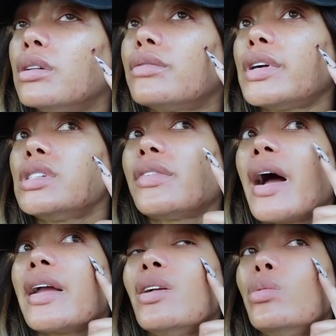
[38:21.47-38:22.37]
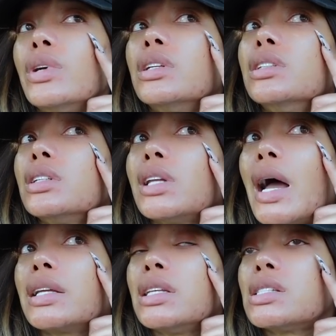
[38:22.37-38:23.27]
first of all, it wouldn't have looked
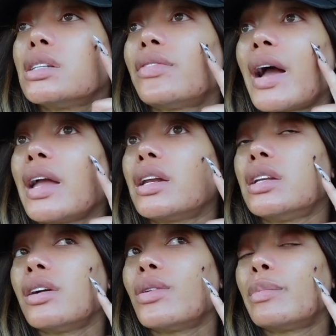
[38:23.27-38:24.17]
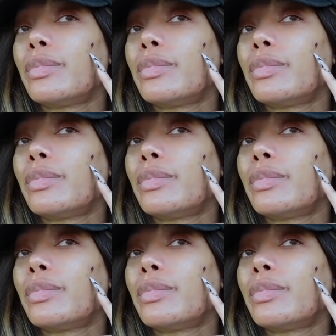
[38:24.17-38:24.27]
like this if I had never